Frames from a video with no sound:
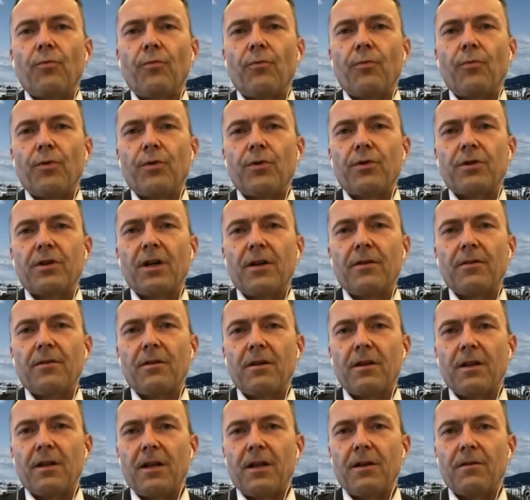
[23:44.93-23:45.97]
were
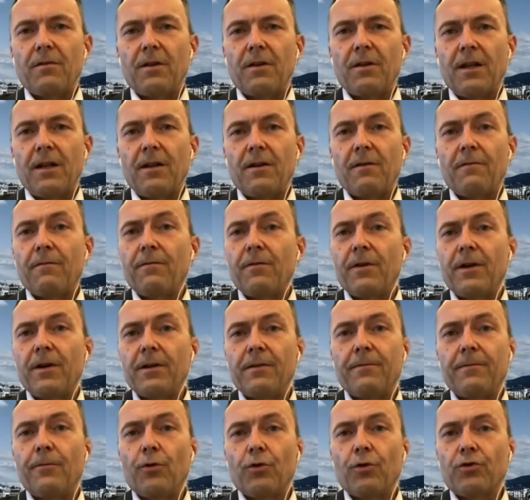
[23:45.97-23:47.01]
done in
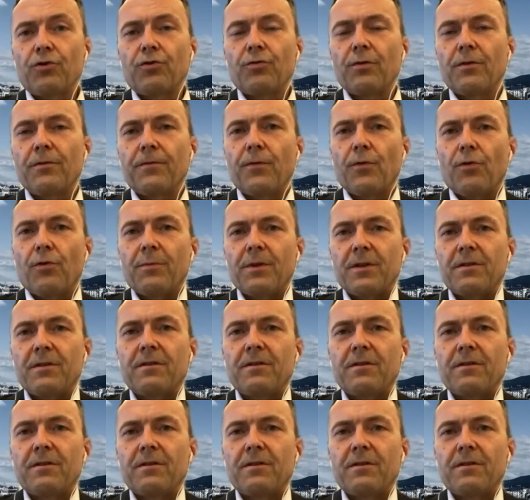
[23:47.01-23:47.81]
a virtual format.